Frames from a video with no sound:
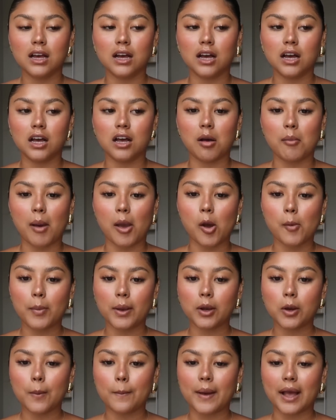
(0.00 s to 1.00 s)
I hope I
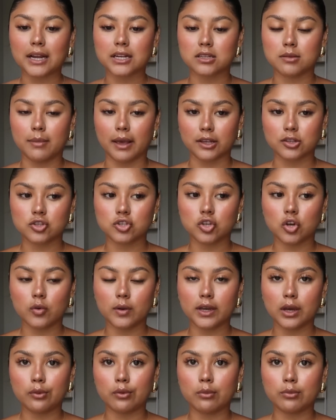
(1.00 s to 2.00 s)
go back to Mexico
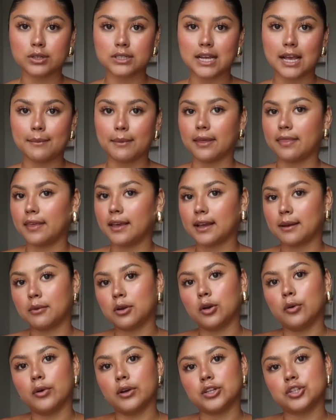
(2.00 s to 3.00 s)
again one more time. I think I'm
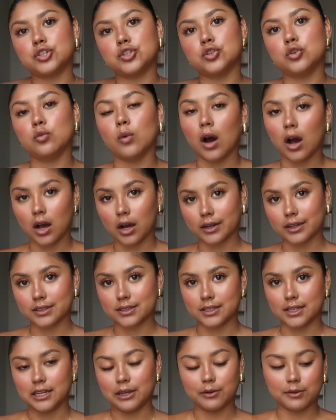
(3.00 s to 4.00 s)
going to Oaxaca
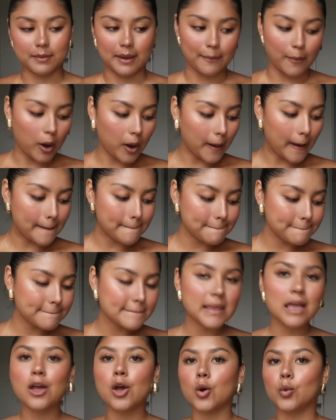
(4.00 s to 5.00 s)
City with my mom,
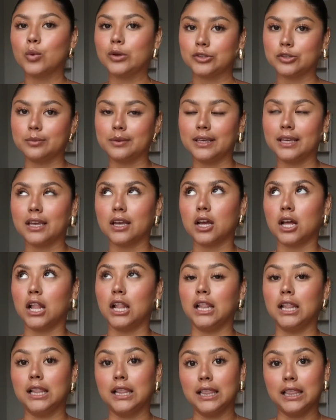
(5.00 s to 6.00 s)
which will be
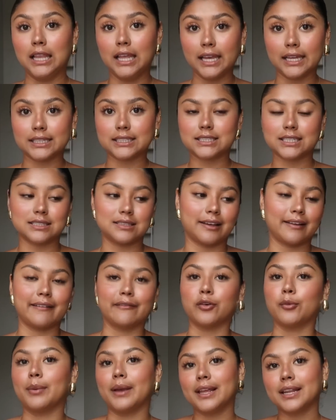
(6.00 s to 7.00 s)
lit because I've
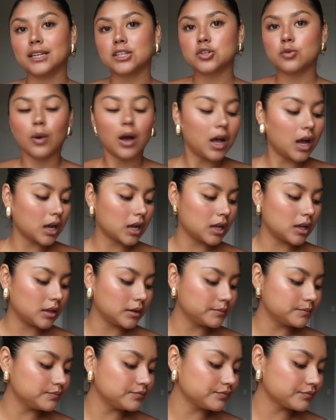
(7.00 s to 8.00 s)
never been to Oaxaca.